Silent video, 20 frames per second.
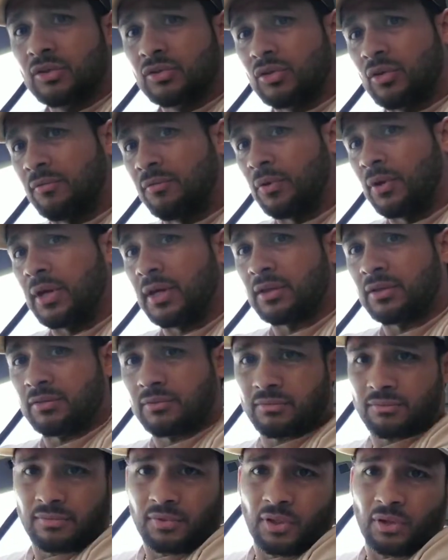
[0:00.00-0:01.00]
So if you get,
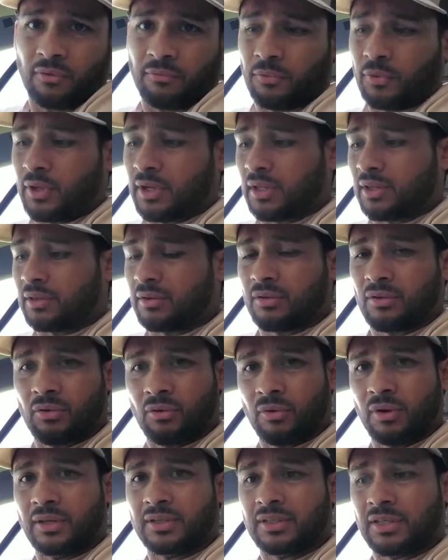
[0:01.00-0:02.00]
you know, if you get
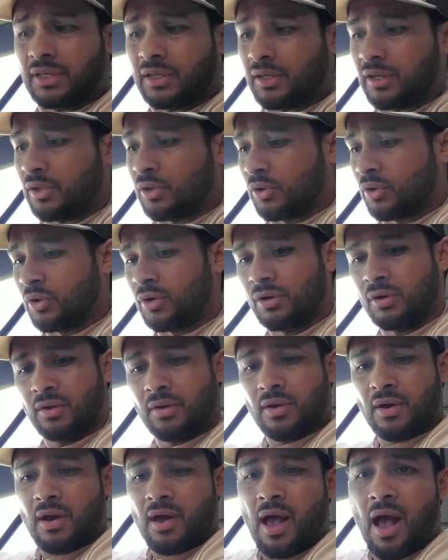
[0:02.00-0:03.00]
greasy, either
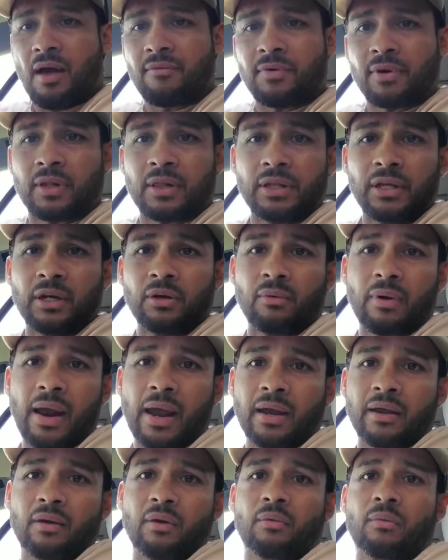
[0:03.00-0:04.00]
have a clean
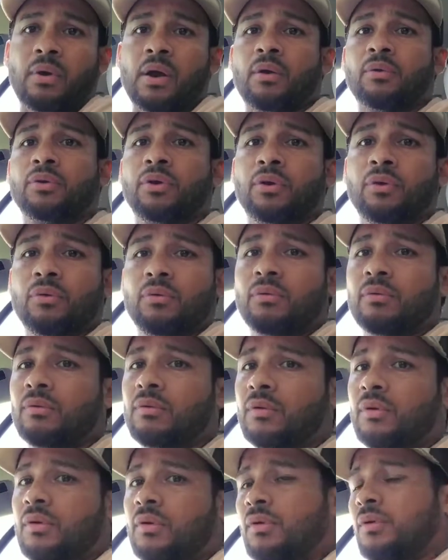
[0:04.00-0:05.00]
rag around you
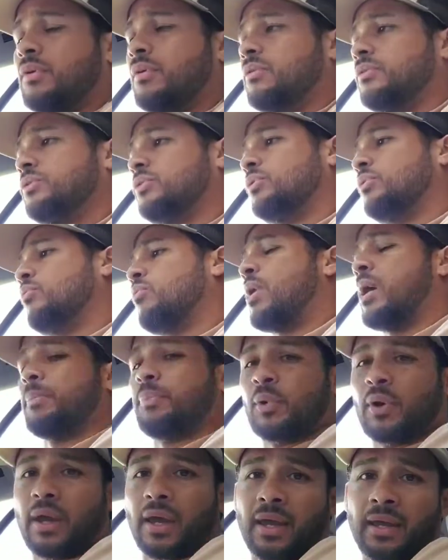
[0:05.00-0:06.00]
to
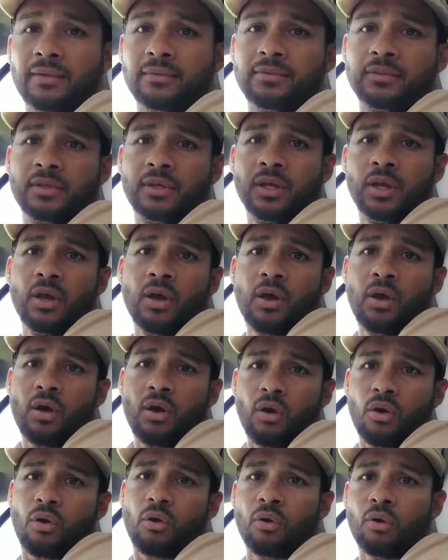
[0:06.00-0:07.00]
wipe your hands,
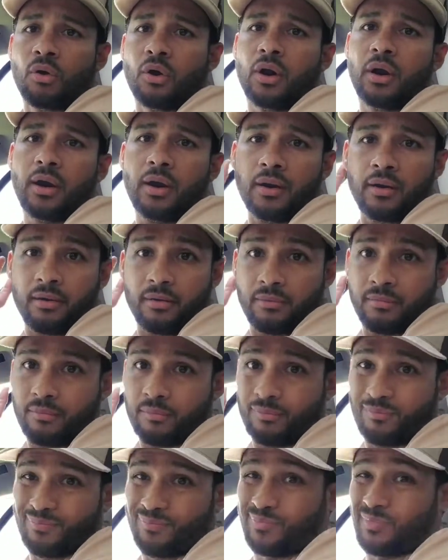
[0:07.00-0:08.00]
or
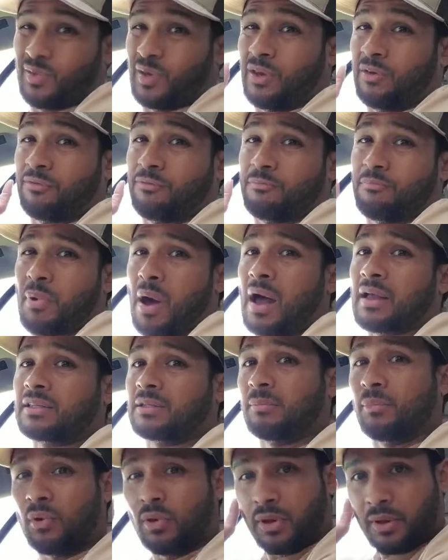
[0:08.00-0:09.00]
if
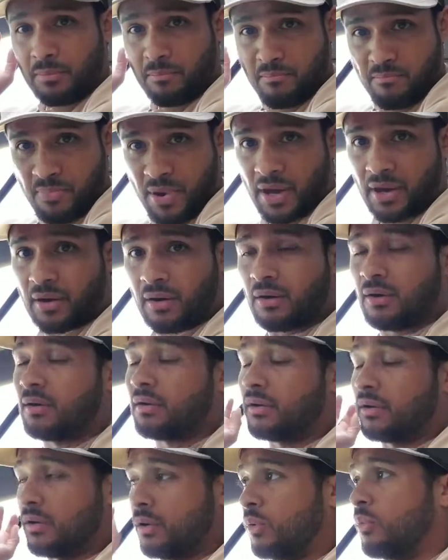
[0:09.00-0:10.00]
possible and better,
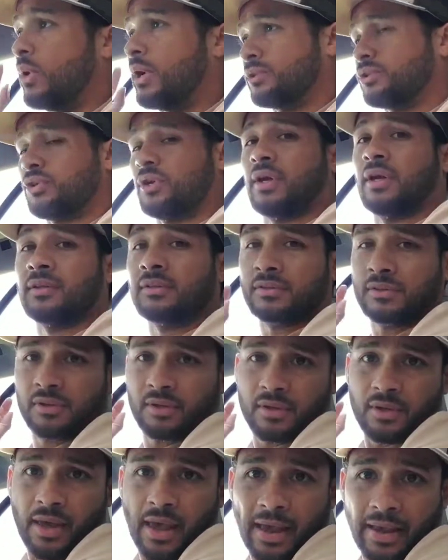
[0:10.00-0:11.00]
go wash your hands
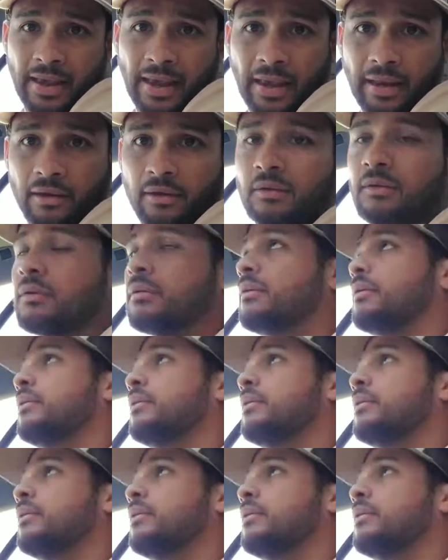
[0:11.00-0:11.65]
again.